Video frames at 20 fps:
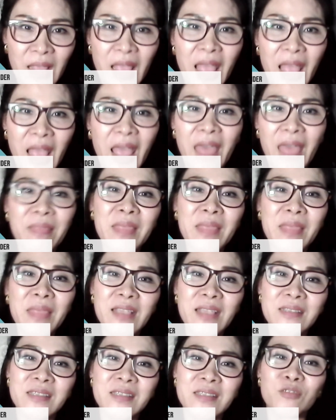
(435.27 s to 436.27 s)
and they
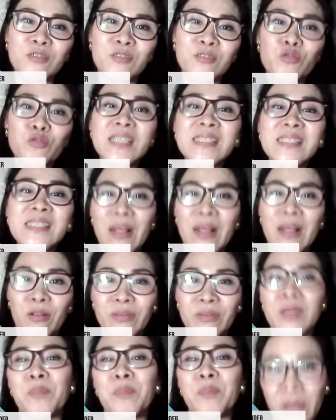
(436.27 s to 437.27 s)
resell the
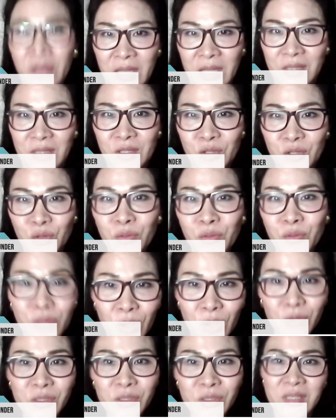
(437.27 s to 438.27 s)
booking to
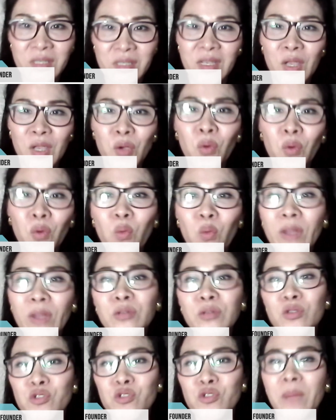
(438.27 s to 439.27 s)
those who want
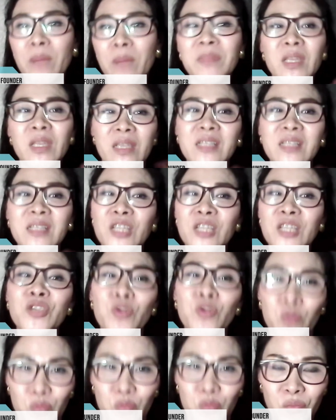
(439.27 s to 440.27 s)
to jump in the
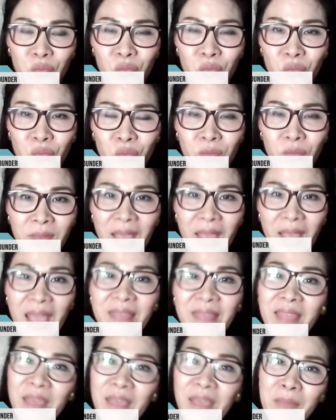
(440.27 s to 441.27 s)
queue, and
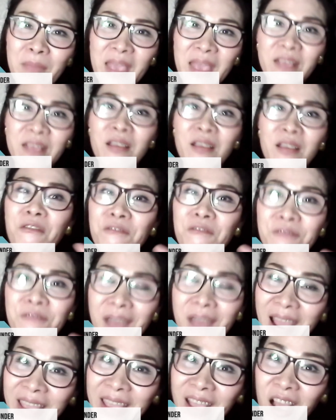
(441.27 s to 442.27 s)
they make
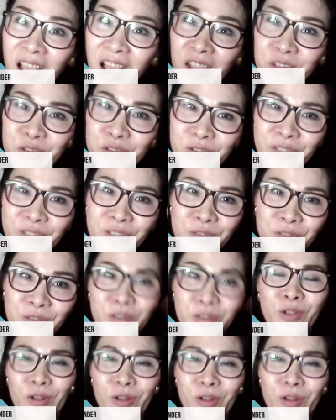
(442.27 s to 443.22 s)
$500.